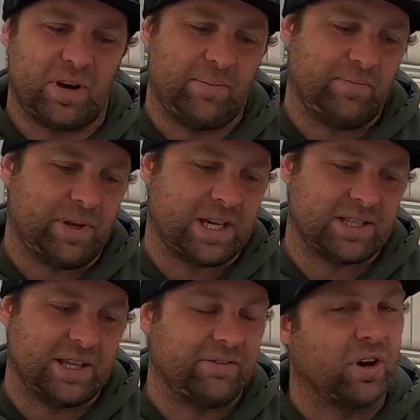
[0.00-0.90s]
I'm
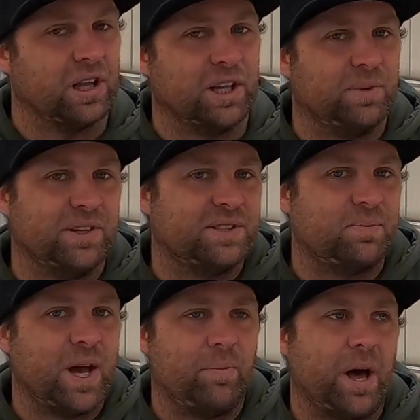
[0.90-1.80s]
guessing they've got limited
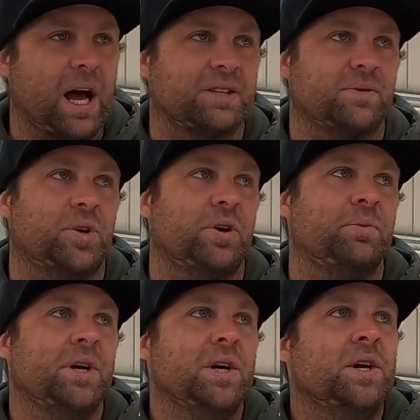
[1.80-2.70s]
spare parts for
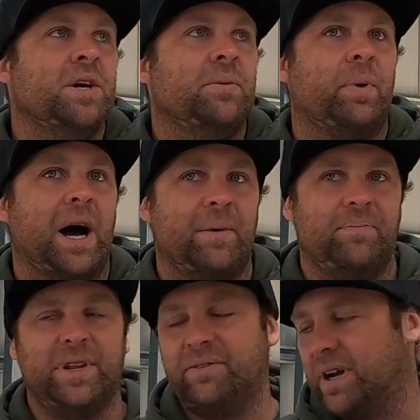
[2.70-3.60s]
them. But
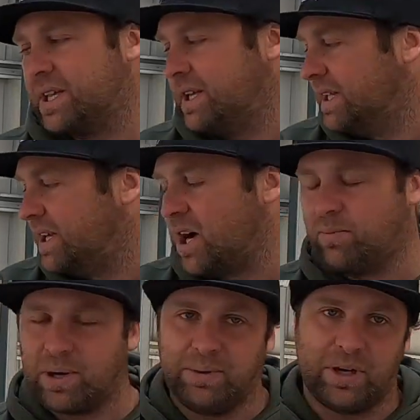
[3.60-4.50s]
if I kill it,
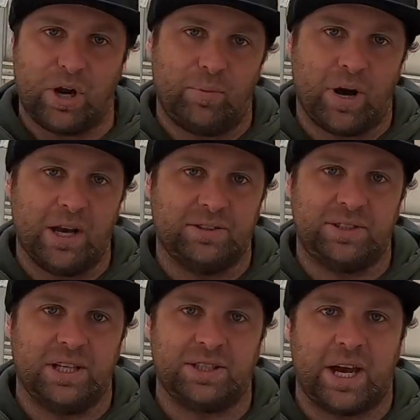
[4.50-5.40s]
I'll probably go buy a
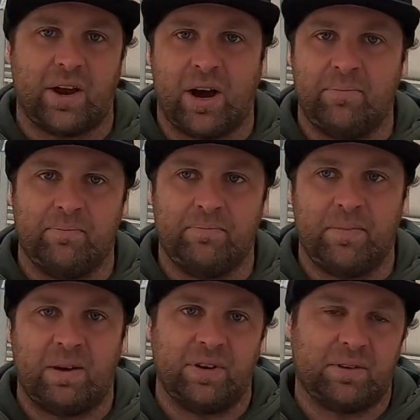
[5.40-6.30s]
DJI
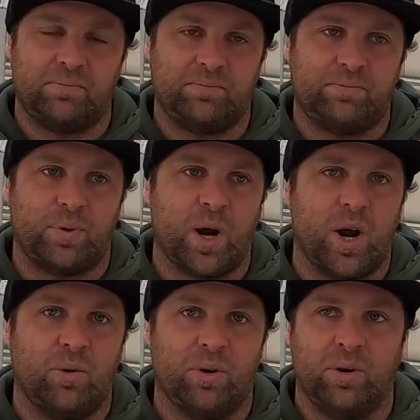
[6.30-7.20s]
Mavic
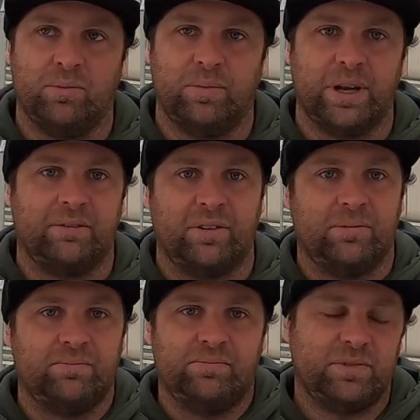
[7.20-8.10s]
Pro or
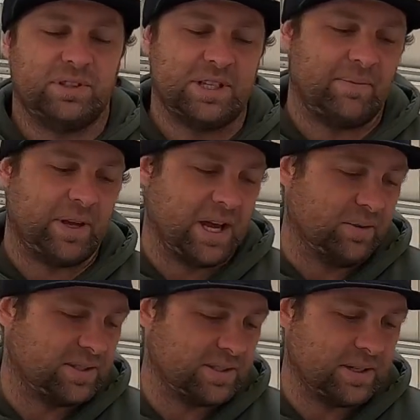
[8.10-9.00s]
whatever, something
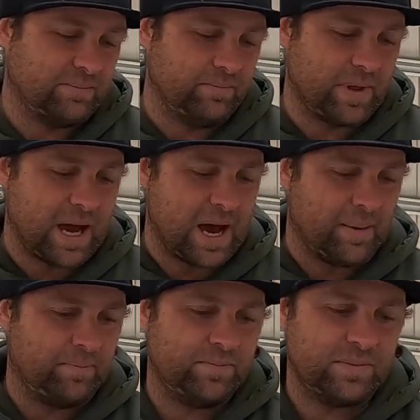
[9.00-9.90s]
else.
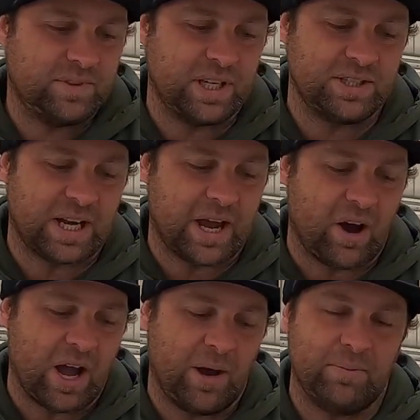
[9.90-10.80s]
DJI,
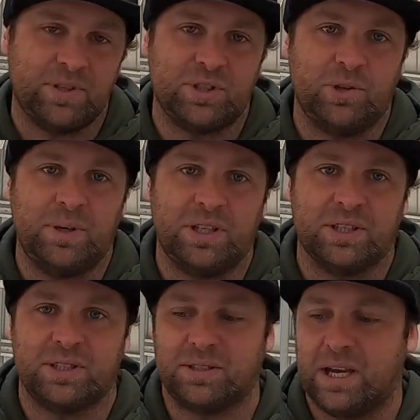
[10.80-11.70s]
I'm assuming.
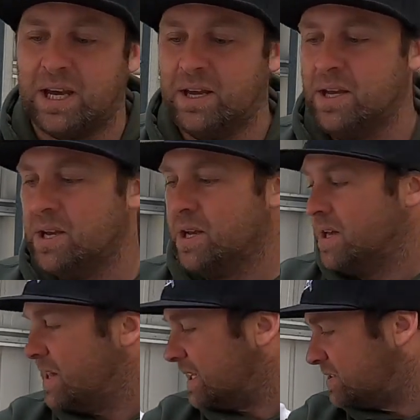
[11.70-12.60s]
Just, yeah,
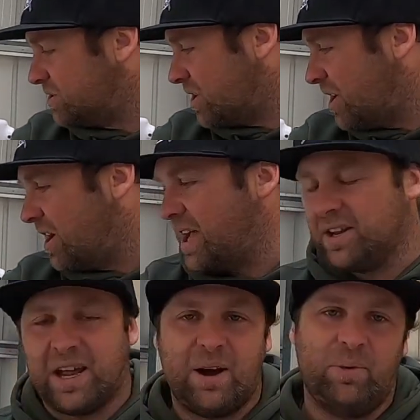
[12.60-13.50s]
that's the drone I
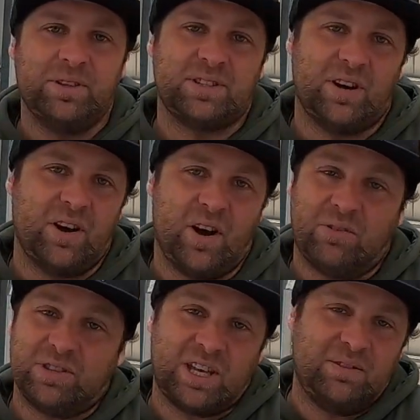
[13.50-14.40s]
ended up with. So
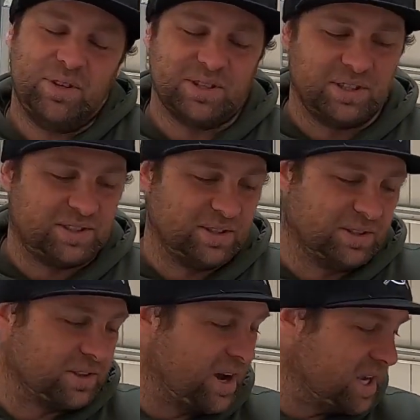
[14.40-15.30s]
I'll just keep using it till
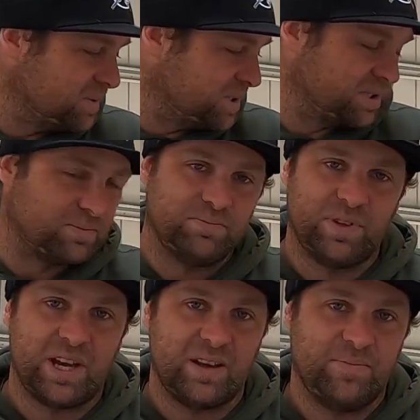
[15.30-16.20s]
it dies, which is,
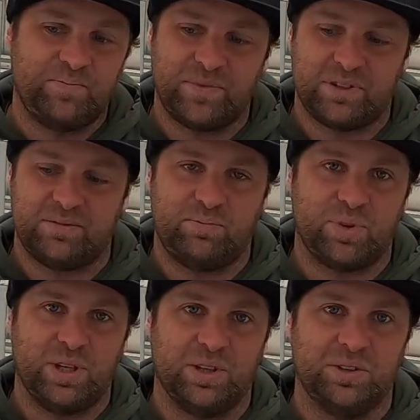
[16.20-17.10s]
yeah, it's
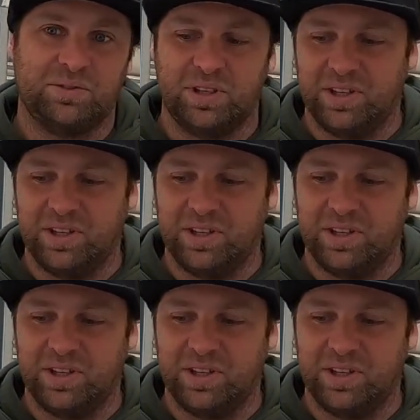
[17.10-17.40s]
pretty good.